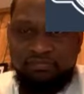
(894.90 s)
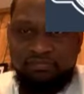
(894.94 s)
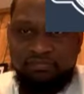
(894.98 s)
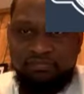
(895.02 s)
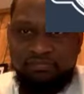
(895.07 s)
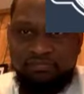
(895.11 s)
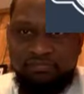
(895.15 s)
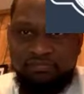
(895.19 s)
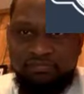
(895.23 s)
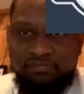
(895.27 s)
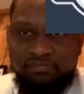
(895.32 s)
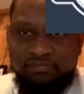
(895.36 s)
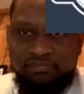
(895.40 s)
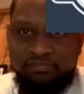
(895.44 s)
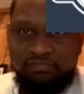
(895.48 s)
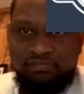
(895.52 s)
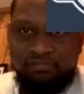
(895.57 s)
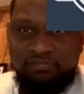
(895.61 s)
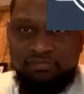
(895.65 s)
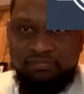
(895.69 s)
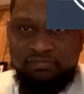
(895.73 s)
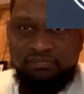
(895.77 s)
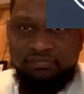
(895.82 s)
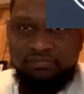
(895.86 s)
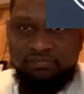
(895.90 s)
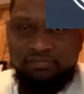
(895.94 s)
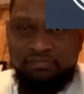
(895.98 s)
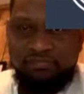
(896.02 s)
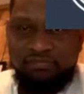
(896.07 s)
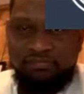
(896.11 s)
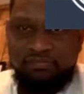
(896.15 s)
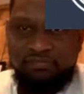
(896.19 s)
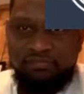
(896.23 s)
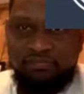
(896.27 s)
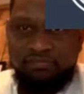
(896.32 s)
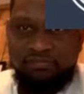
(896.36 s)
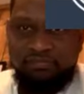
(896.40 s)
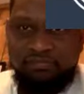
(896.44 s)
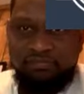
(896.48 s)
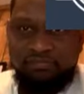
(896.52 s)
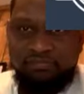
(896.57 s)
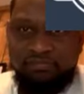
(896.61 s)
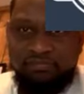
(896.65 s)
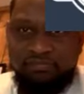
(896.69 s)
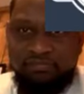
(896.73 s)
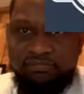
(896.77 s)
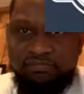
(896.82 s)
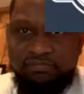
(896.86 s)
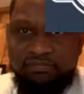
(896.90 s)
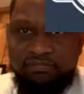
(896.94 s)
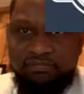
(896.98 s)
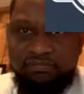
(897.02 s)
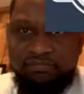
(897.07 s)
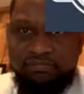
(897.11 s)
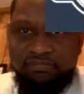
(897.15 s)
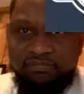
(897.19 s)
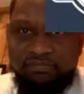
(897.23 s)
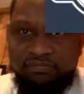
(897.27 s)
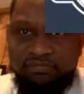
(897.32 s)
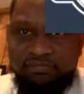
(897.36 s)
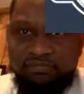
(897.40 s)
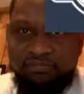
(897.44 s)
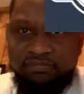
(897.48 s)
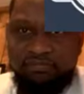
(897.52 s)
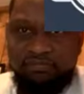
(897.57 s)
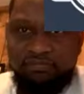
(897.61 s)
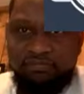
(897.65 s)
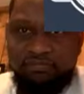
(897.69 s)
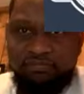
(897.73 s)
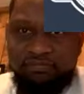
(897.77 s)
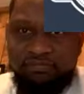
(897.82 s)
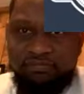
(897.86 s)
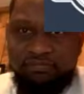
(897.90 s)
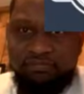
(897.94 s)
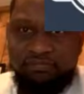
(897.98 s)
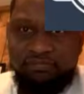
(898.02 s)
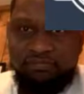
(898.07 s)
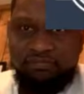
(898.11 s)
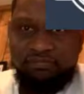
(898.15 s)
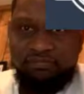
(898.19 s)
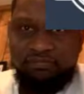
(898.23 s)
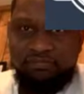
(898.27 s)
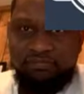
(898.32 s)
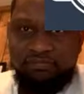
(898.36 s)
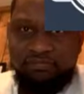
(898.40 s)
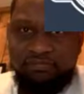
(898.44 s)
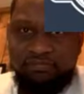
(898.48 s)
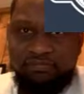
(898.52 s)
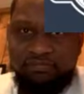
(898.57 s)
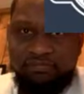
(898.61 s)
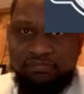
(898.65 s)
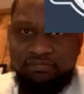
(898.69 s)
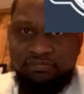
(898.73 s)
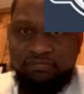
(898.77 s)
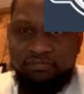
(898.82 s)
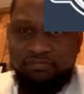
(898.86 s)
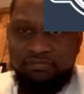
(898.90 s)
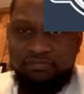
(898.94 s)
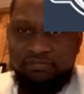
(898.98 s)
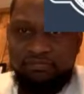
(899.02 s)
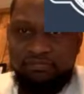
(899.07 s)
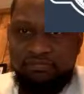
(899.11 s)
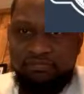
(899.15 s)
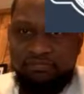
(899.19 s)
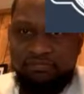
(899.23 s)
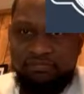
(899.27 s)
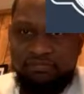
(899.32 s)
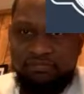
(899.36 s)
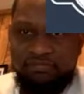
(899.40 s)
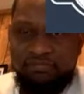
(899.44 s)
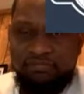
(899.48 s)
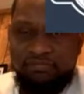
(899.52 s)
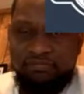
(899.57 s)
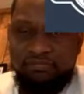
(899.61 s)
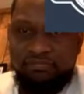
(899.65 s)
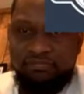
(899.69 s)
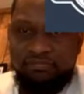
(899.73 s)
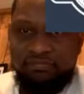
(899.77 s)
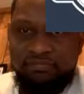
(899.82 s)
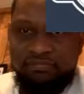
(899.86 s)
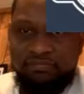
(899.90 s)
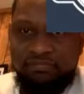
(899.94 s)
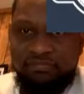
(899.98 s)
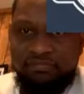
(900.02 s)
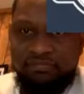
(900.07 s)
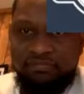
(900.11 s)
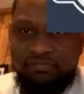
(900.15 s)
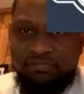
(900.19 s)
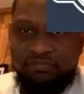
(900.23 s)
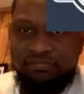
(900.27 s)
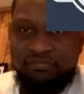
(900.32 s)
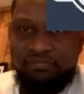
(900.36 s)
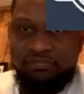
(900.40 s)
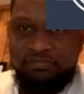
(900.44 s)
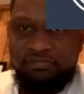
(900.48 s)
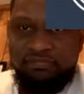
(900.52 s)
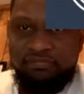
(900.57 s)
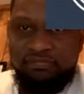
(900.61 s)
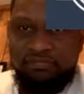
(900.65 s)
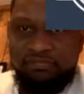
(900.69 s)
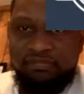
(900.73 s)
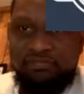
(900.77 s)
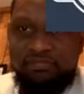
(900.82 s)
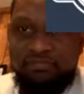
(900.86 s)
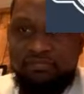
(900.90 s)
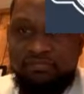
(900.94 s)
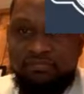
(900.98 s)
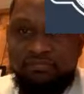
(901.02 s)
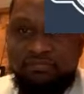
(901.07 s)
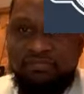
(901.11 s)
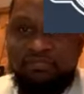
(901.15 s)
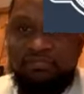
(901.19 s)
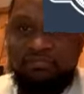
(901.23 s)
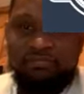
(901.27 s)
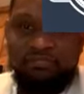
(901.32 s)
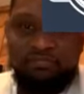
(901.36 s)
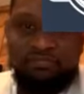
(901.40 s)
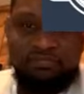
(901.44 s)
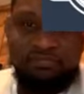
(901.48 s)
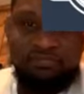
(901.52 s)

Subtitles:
[no speech]